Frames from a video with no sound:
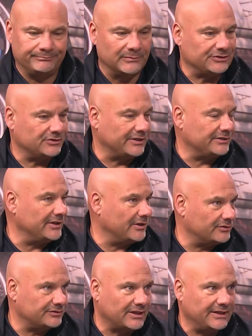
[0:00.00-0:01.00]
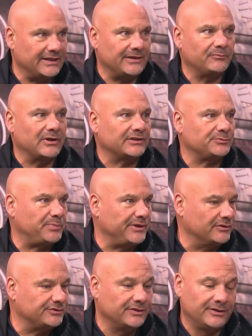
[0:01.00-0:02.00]
much like the other tight end, Rex
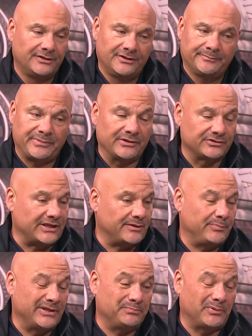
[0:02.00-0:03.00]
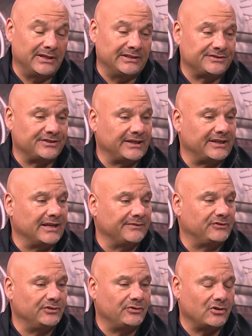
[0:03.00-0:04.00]
Pierce. Pierce had a big play in the second
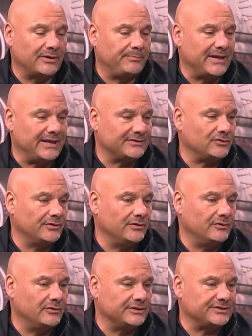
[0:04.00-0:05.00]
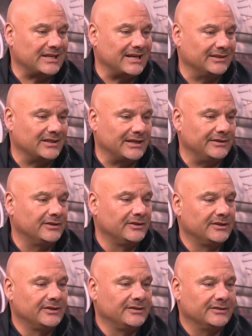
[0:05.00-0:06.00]
half, too. Caught a pass on the sideline.
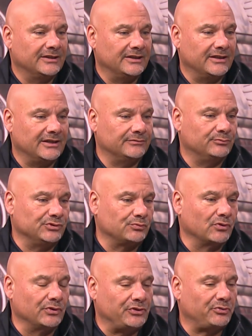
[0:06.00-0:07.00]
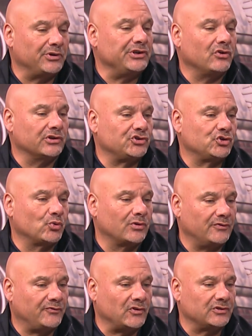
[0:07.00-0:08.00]
Was really 3 yards short
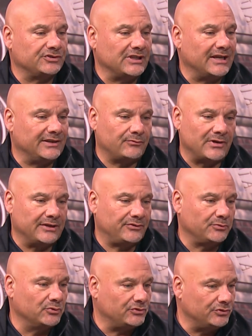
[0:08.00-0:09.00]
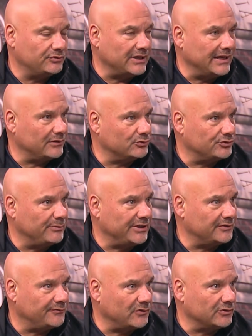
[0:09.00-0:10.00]
of the first down and ran through 2 tackles to
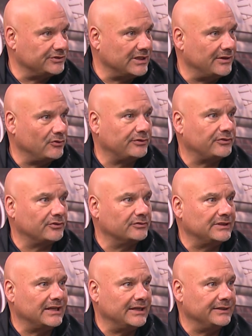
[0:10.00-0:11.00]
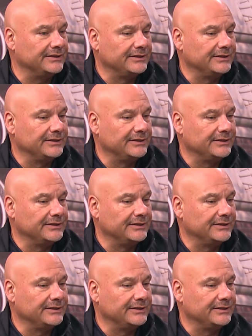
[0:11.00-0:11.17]
make a first down on third down